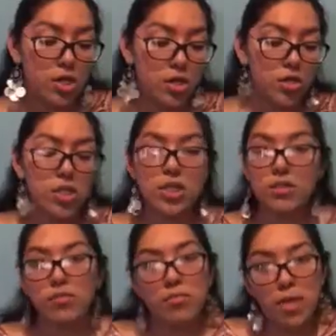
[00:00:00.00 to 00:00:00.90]
using
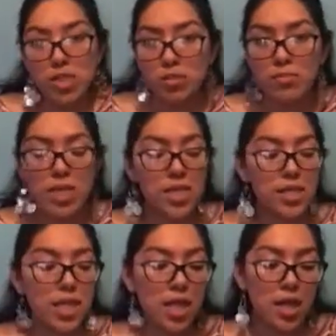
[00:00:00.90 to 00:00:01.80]
different
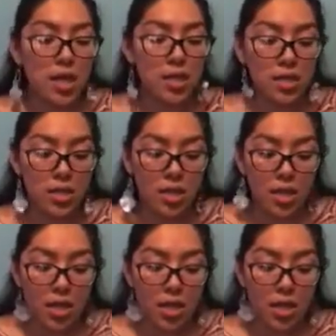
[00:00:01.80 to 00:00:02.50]
measurements and